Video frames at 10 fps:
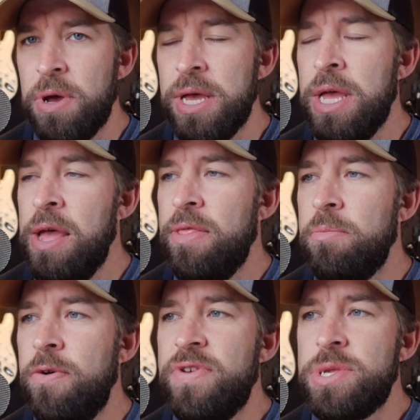but the
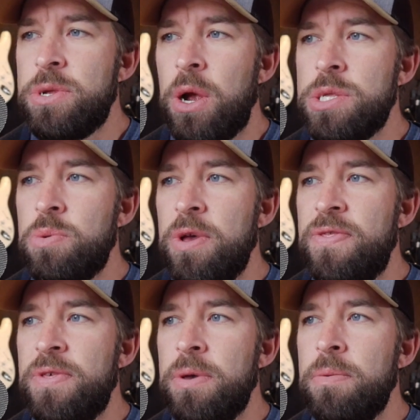movie starts
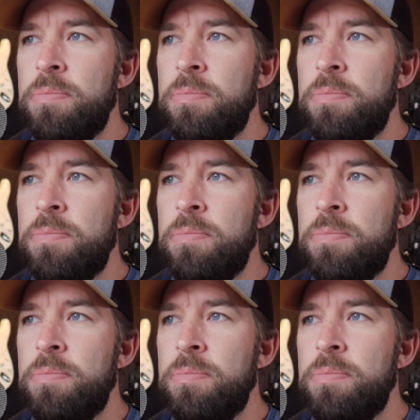with